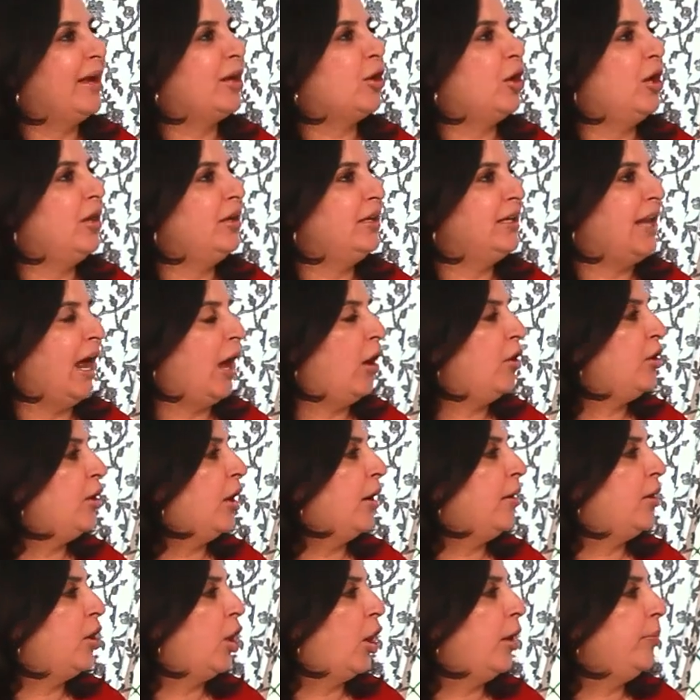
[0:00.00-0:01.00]
Because now
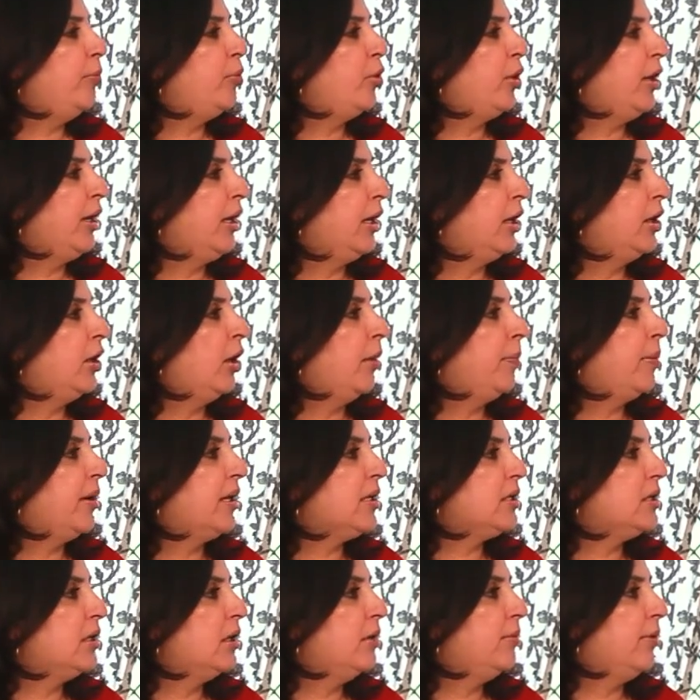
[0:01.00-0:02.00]
you are not putting in your
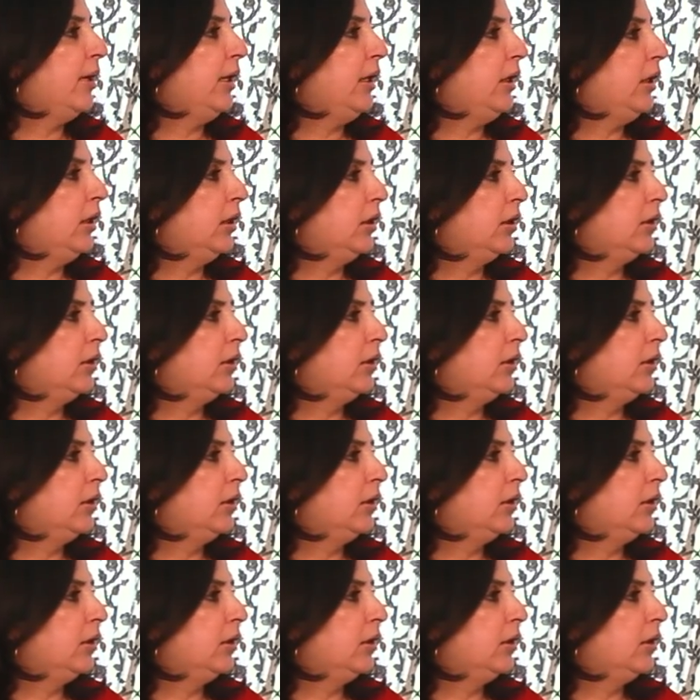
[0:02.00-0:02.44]
personal money.